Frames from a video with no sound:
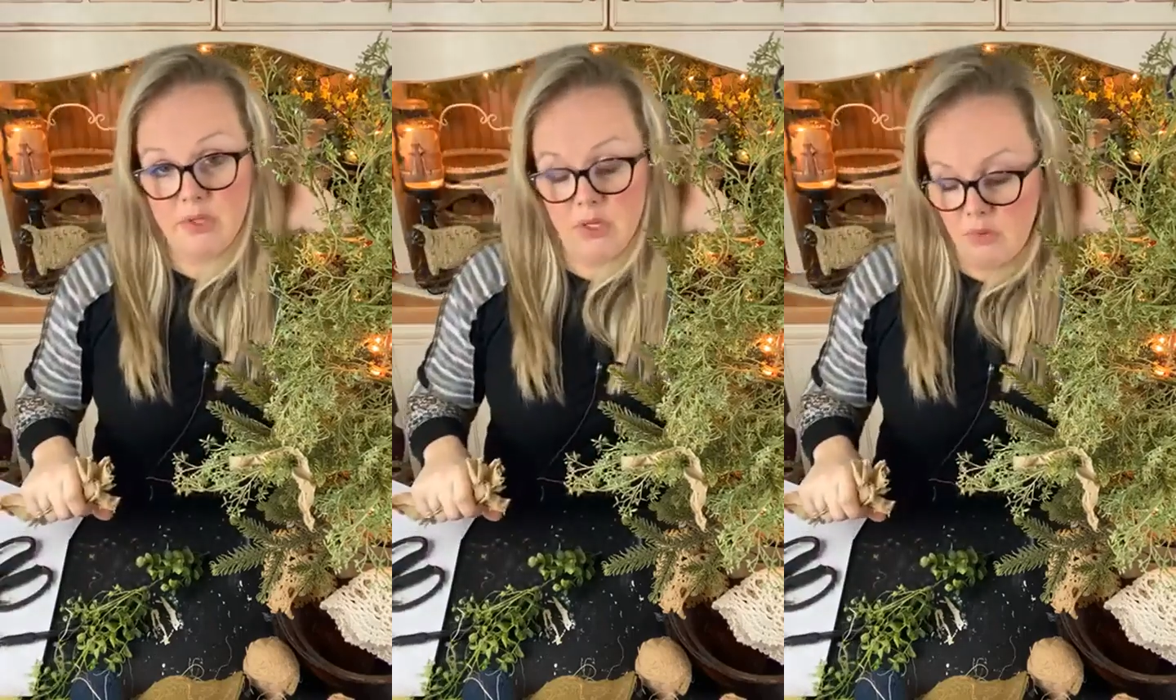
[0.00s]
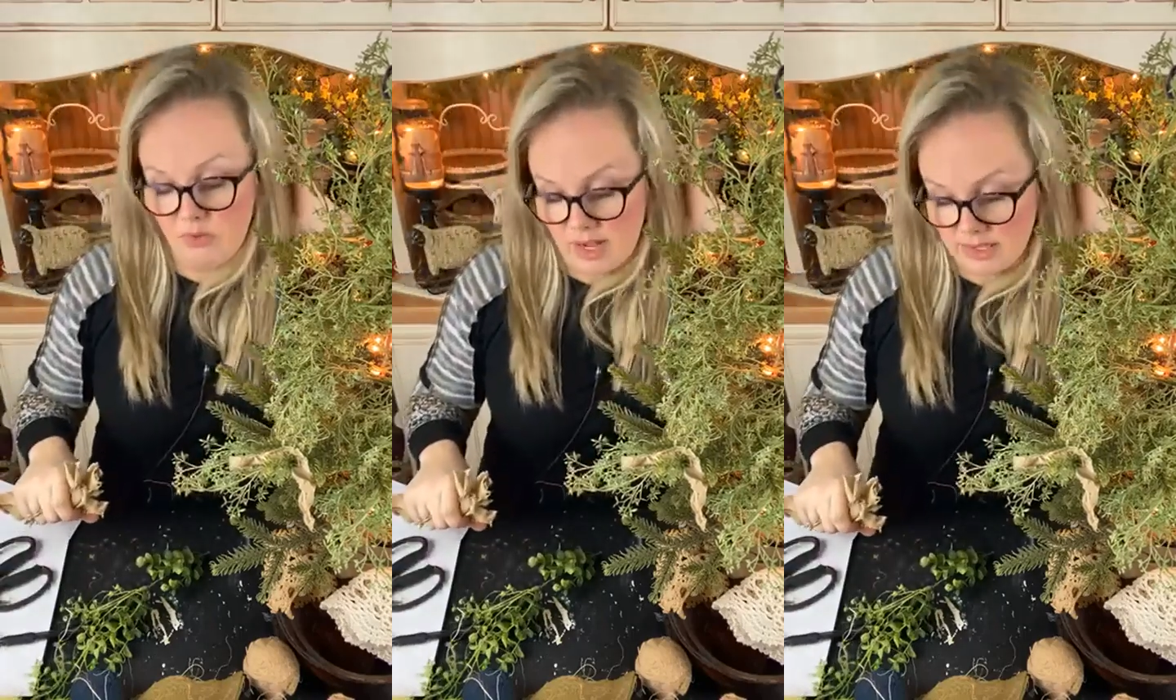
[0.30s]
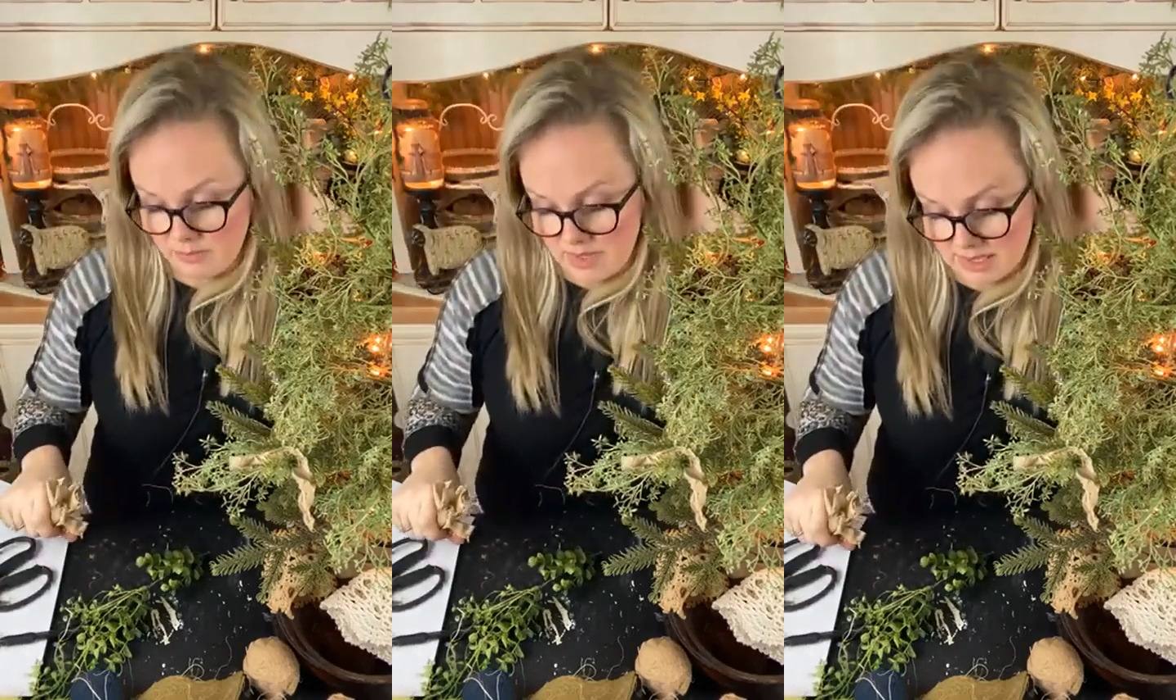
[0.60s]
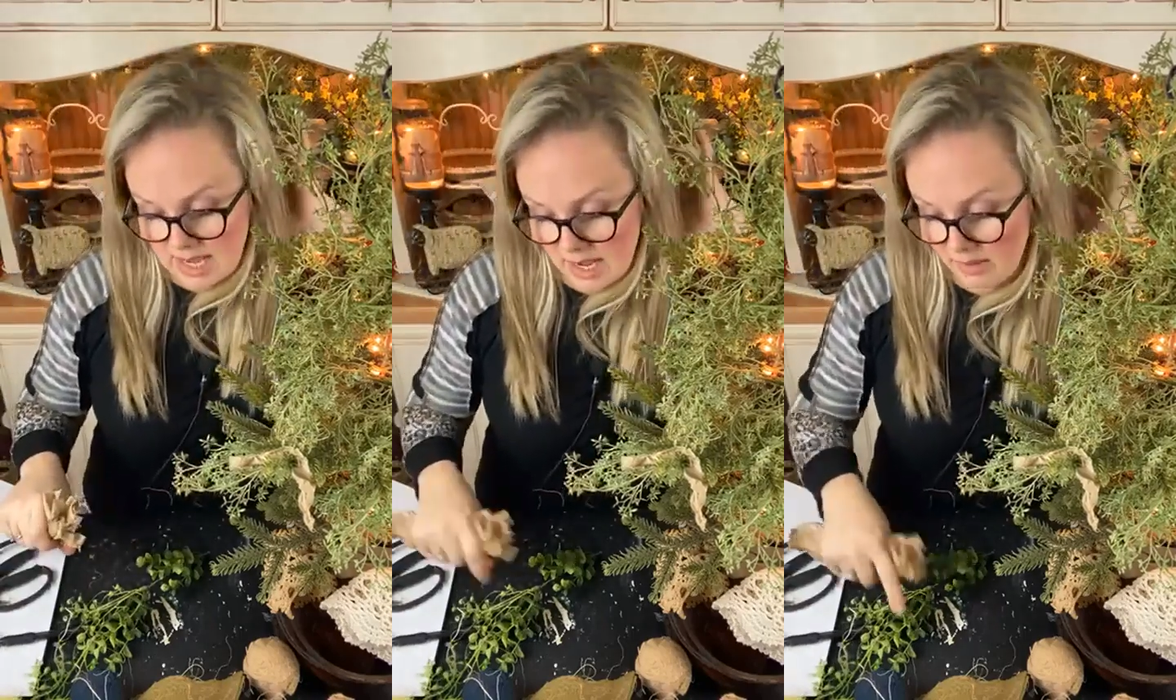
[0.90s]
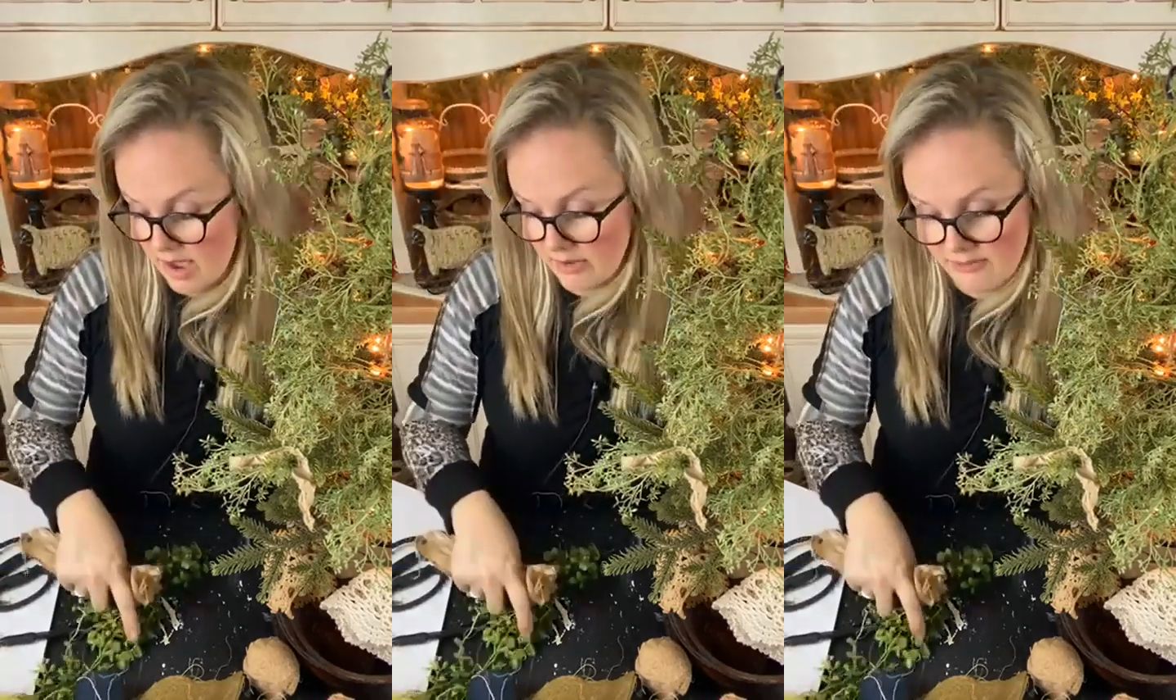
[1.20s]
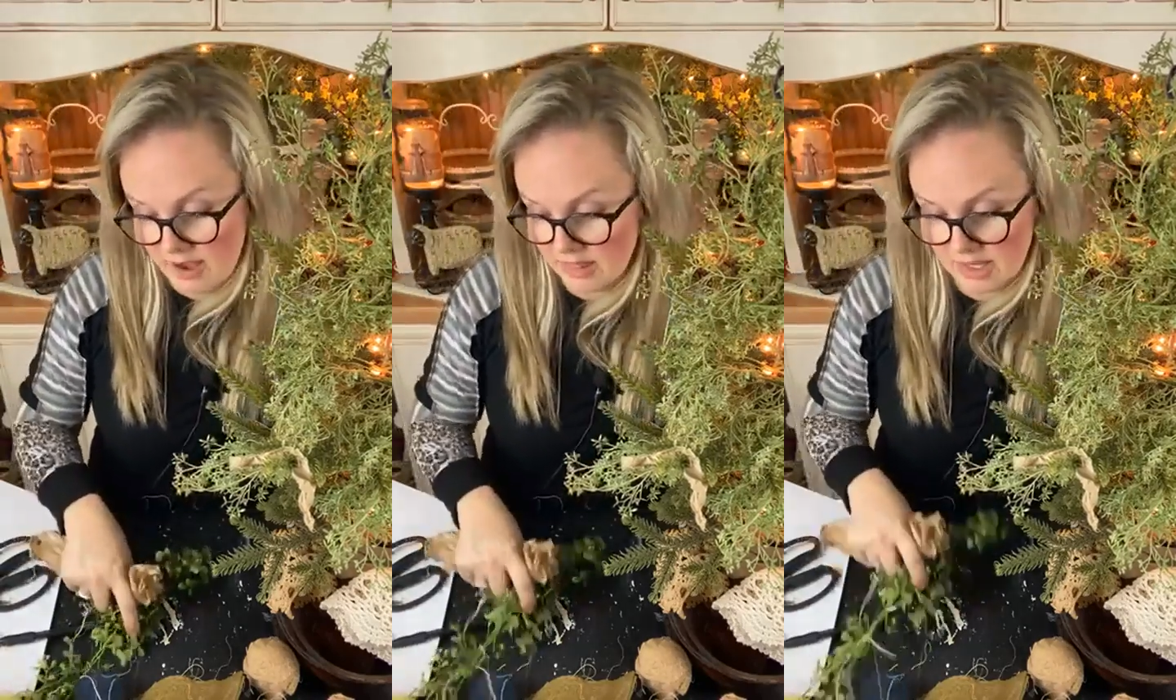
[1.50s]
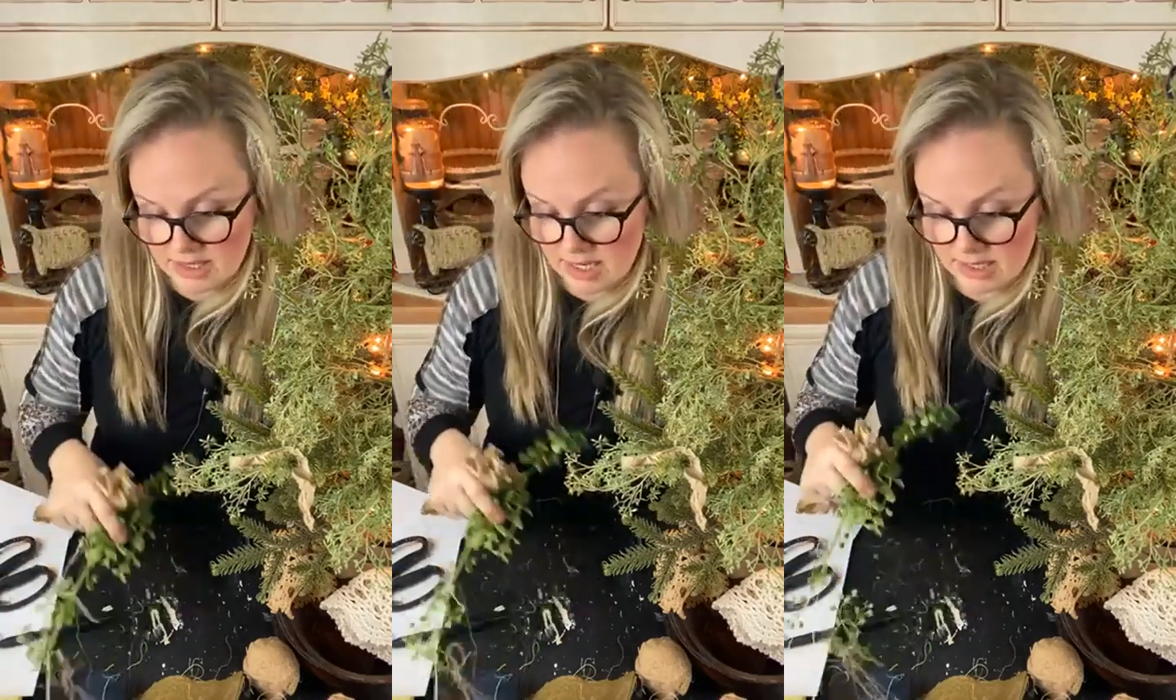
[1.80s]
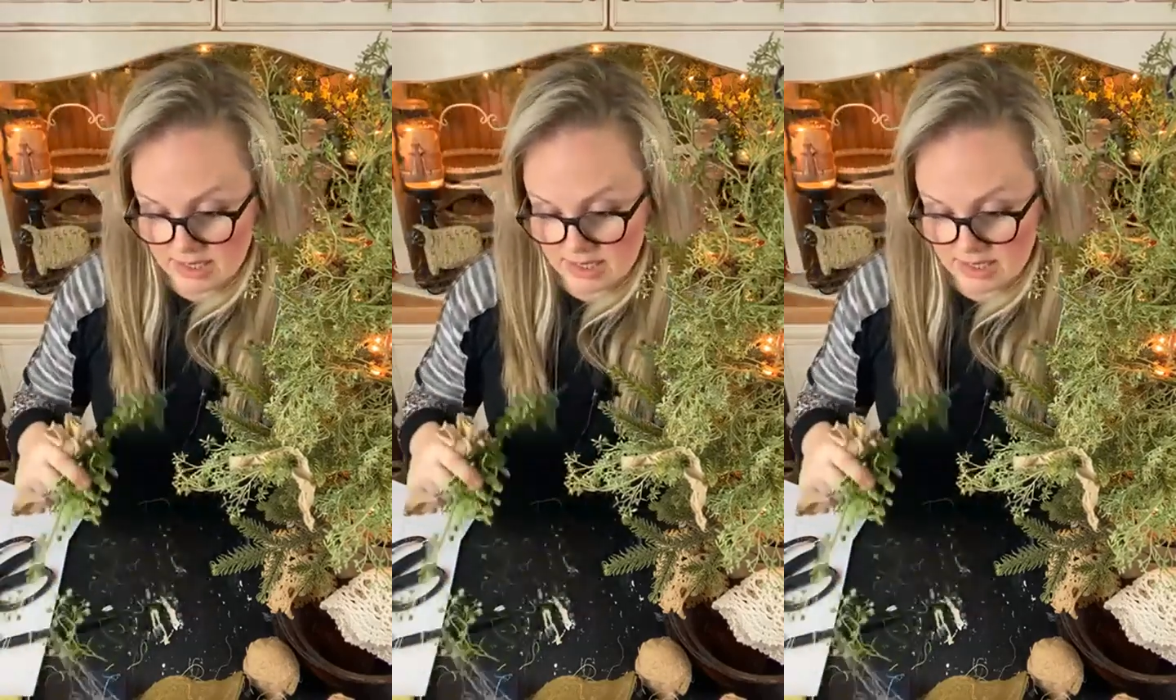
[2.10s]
You will find some things. I find things like